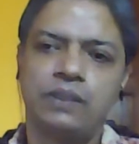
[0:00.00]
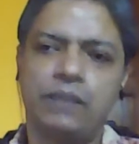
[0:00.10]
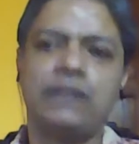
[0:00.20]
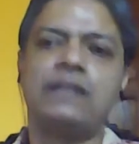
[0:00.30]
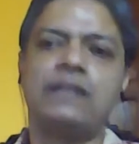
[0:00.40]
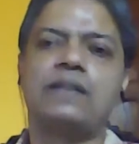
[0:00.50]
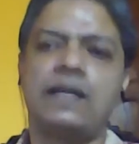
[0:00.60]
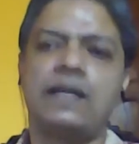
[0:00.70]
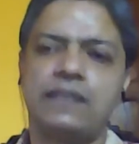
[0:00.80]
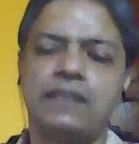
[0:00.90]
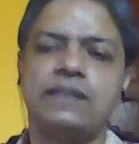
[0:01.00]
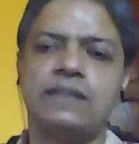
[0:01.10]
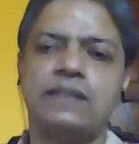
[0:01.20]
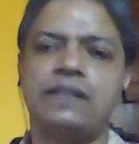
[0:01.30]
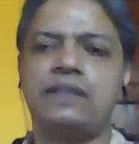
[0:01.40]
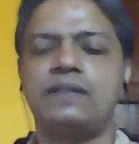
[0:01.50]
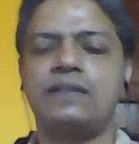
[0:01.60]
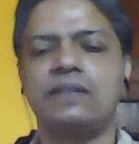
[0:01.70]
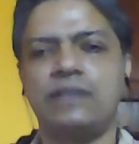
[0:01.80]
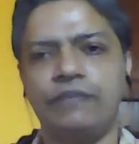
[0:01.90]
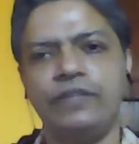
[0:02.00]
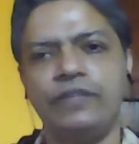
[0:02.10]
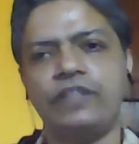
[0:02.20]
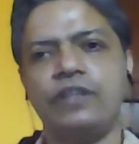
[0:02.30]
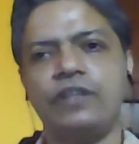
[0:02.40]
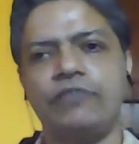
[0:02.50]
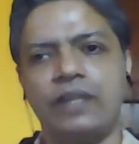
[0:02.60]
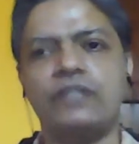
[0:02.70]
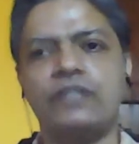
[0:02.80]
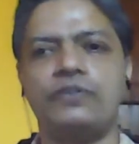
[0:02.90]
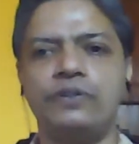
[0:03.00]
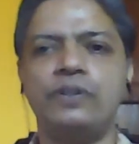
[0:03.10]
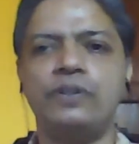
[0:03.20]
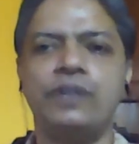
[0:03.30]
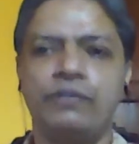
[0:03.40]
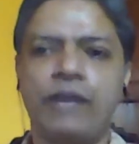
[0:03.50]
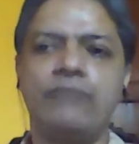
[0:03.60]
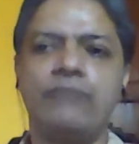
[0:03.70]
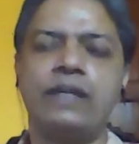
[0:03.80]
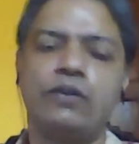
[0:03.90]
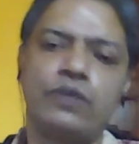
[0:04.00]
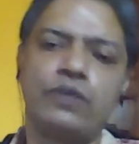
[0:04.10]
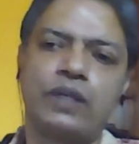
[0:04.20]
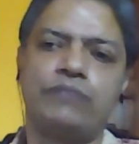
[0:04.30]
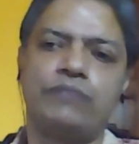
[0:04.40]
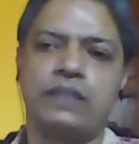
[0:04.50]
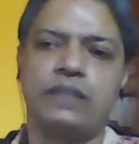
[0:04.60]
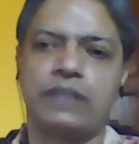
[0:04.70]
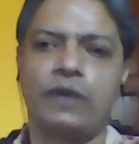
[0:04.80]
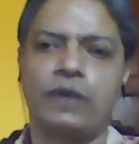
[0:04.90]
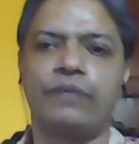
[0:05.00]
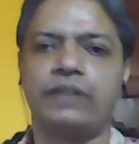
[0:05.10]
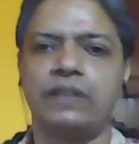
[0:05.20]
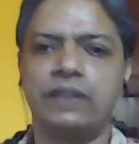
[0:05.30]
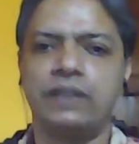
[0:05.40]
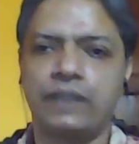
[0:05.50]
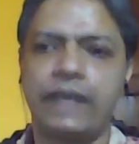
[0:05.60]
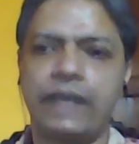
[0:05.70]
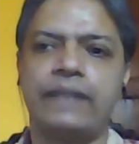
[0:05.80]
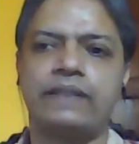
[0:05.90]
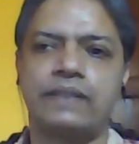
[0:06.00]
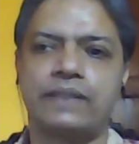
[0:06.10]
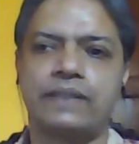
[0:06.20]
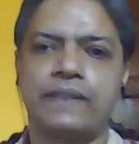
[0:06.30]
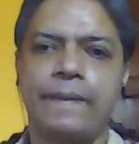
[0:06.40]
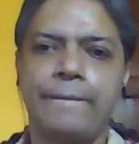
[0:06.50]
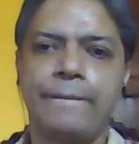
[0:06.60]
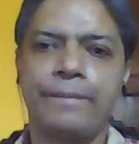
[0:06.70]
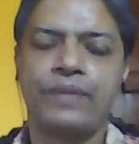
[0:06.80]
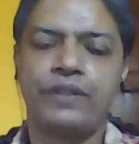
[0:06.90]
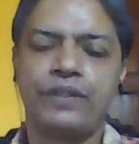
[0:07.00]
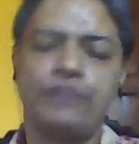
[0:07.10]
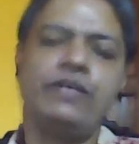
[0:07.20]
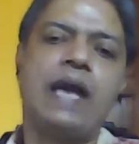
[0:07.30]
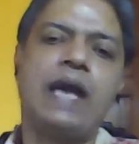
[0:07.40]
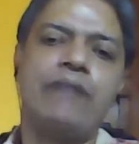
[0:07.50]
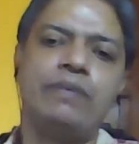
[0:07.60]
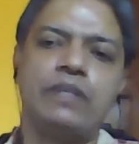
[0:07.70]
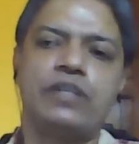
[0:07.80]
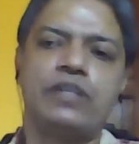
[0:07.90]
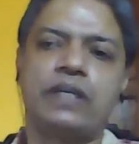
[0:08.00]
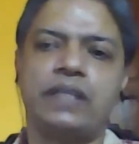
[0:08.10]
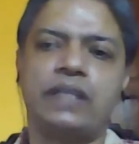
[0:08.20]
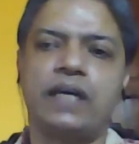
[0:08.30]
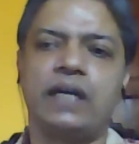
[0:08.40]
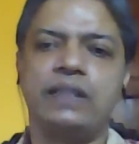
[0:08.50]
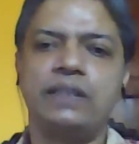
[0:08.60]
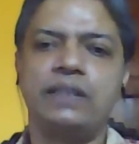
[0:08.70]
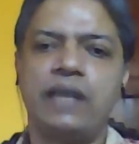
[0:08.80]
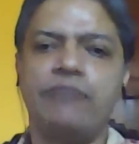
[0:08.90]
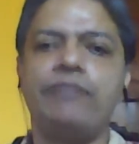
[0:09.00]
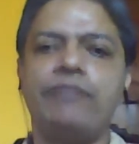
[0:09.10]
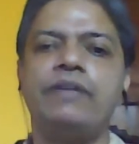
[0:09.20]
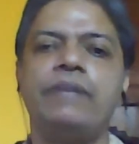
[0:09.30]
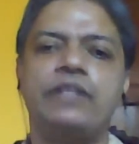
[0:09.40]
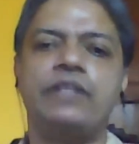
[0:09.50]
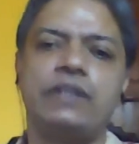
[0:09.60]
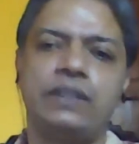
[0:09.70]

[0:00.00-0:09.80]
in classical Sanskrit definition of Vastu, we have the inclusion of these along with the characters. So we have in Mrichchhakatika a vivid imagery,